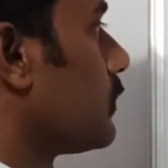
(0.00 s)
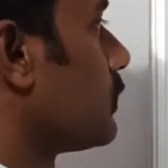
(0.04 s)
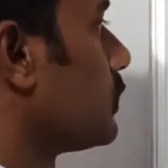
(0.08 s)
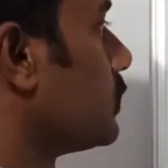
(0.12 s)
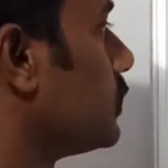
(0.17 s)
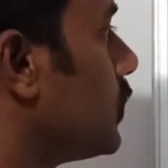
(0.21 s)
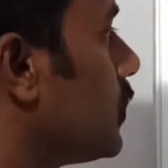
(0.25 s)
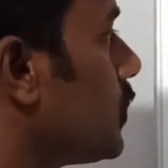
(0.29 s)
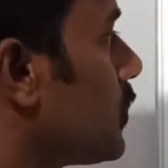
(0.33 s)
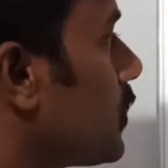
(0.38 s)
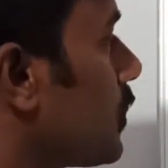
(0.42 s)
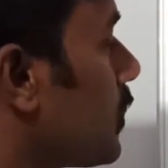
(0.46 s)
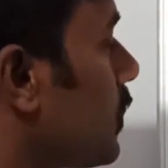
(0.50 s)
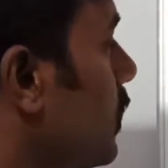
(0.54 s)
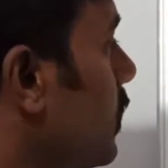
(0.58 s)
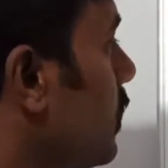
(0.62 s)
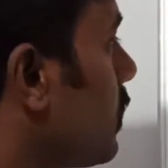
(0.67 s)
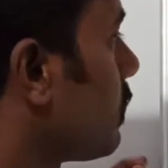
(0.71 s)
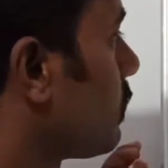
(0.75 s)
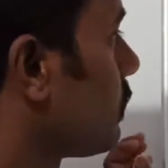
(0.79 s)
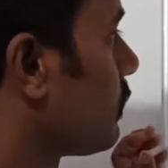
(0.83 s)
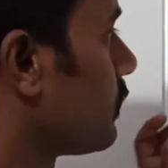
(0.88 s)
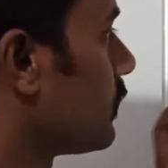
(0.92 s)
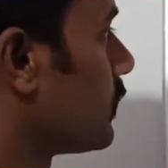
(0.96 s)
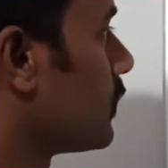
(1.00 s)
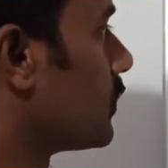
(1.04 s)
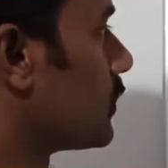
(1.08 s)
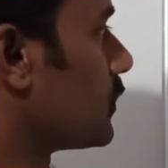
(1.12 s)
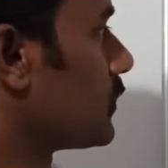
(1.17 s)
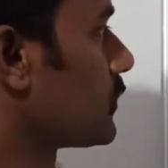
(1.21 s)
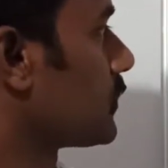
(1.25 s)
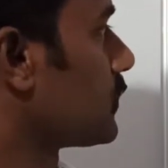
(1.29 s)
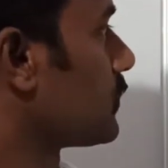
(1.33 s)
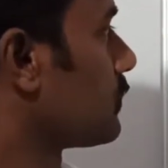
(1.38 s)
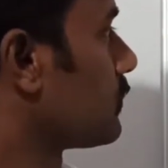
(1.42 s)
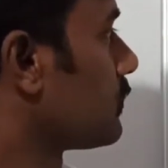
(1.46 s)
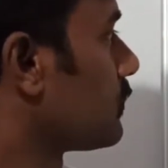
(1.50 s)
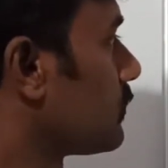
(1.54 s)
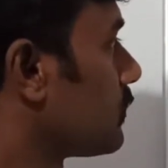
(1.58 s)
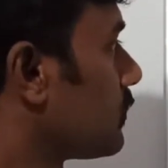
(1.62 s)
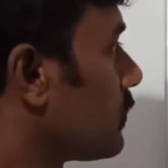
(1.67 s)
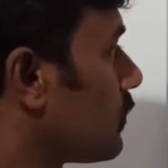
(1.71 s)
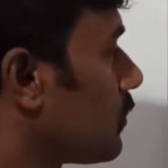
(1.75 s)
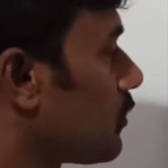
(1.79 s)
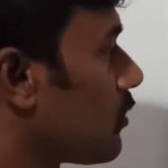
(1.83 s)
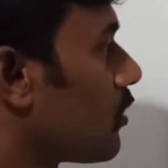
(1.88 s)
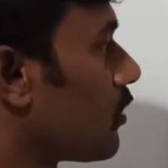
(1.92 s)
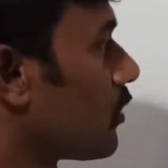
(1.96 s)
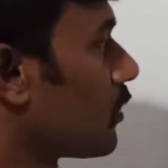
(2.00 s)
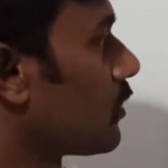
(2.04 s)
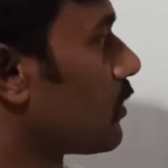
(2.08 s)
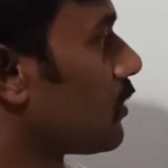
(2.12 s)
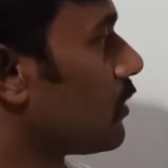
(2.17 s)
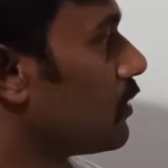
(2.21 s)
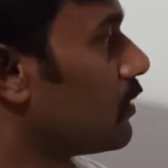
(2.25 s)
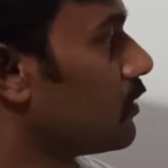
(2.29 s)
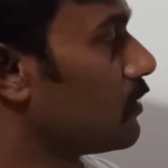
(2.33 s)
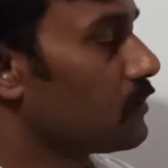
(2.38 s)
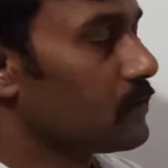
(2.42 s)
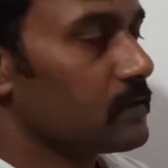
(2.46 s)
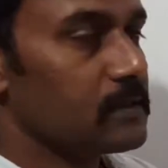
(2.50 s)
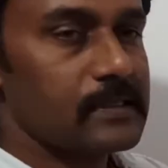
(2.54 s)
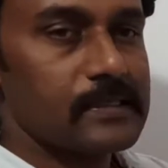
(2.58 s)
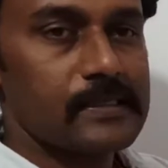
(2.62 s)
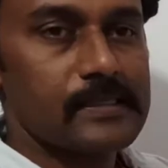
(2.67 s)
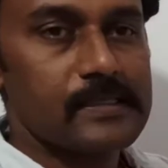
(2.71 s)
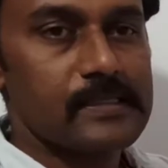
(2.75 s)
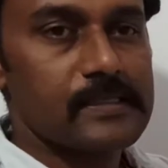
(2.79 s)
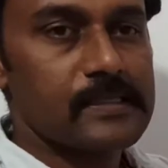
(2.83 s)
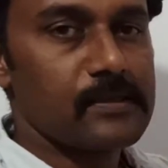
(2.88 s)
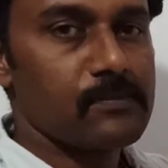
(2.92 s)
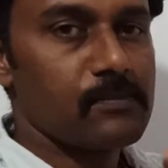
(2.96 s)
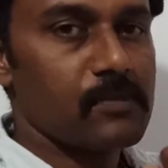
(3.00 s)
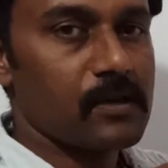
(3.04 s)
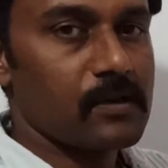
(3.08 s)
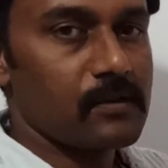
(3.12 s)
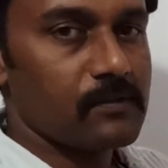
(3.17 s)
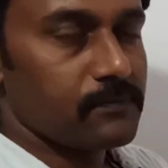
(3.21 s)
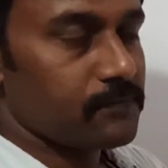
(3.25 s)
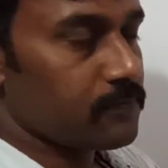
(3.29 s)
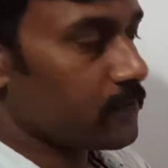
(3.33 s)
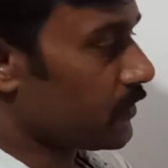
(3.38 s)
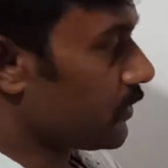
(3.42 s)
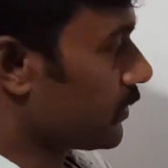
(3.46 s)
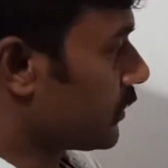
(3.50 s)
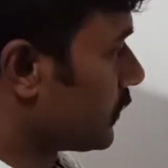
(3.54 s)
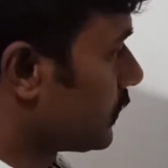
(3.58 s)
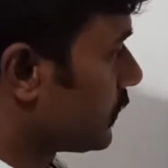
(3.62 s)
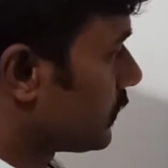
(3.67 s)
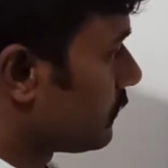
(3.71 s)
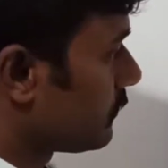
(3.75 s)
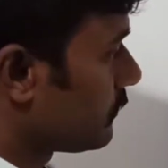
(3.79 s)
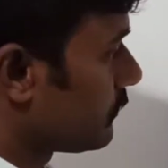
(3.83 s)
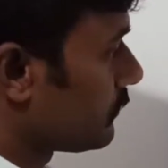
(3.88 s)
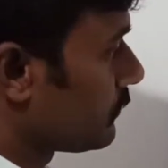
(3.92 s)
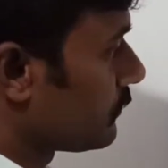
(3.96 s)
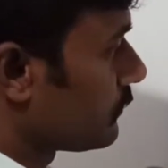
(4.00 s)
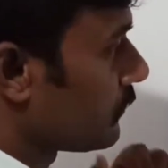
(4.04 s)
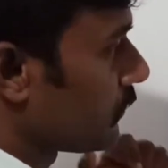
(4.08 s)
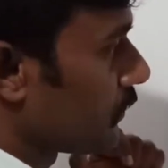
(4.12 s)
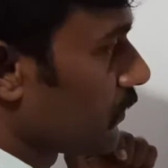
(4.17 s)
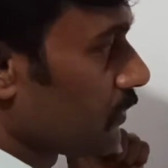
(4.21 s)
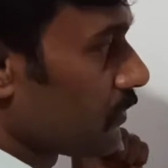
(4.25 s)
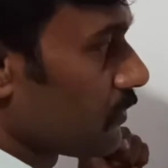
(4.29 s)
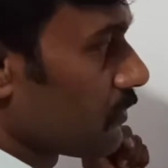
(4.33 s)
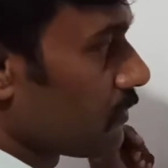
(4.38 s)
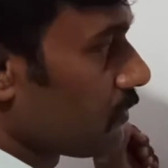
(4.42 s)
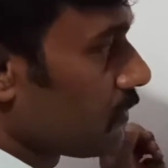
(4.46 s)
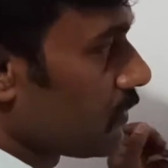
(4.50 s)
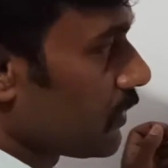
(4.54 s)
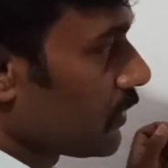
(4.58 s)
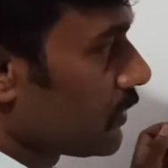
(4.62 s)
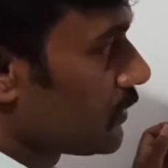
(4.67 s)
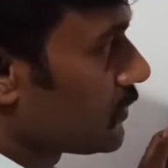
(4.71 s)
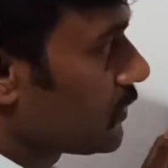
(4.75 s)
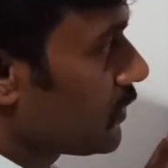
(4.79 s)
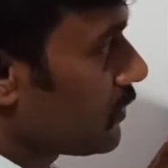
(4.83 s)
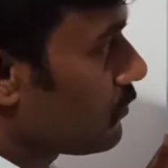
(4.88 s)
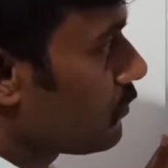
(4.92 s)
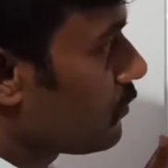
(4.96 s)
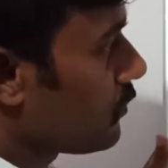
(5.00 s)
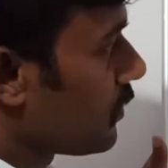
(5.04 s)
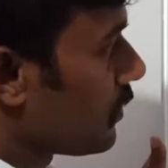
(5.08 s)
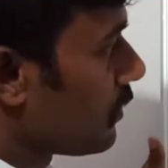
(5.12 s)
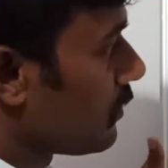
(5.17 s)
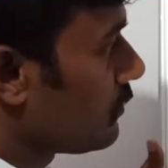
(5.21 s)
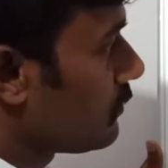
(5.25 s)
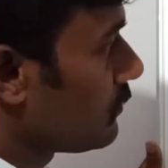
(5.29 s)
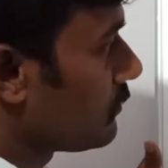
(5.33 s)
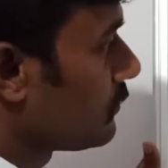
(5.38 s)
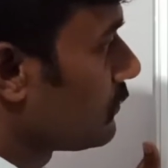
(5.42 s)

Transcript: that kind of figures are called similar figures. Example,